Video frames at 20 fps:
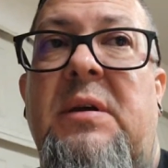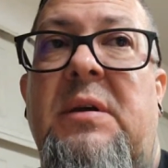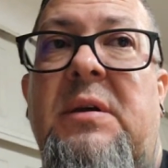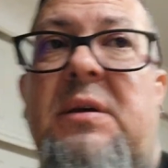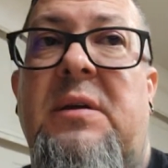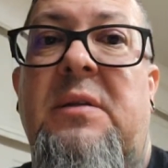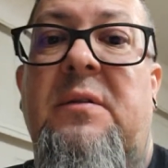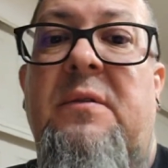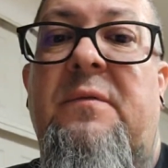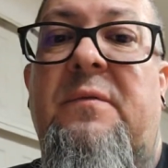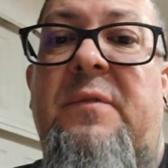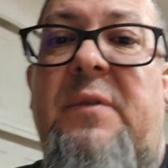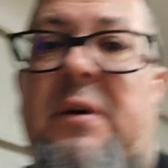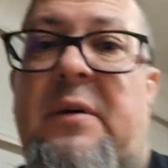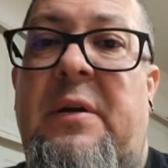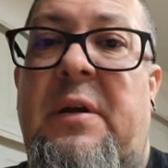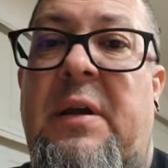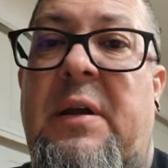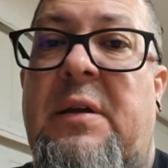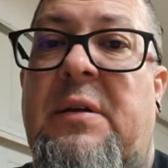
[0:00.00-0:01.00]
in the
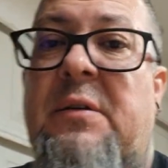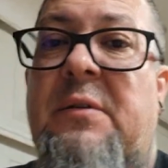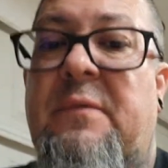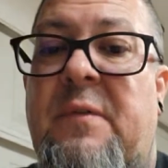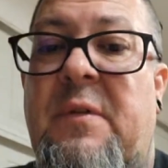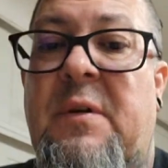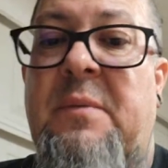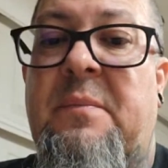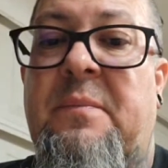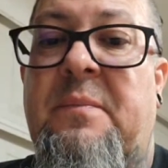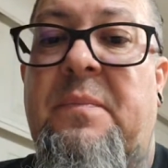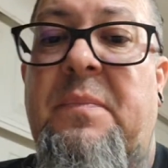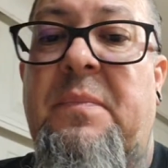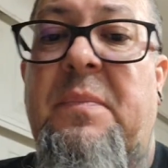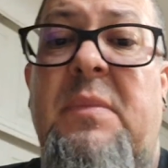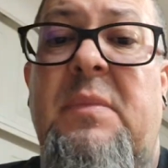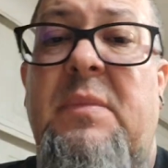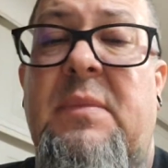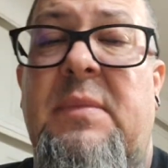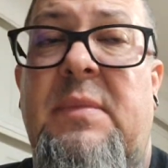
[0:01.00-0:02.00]
very end of them.
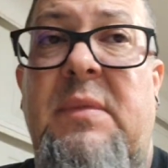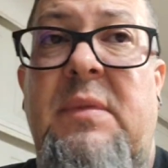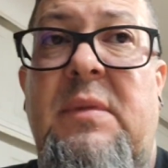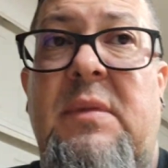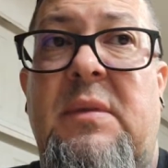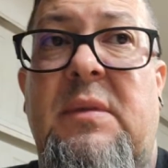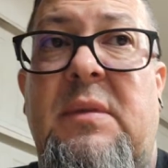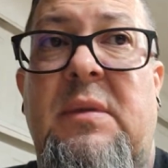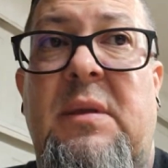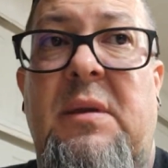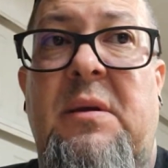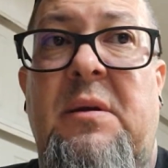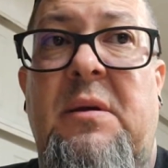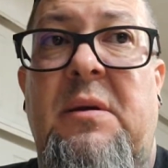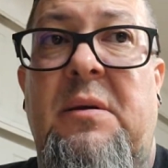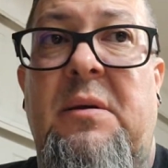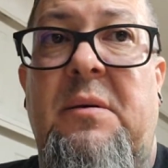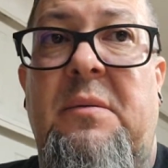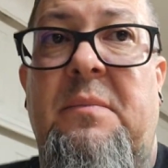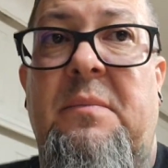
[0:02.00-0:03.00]
Um,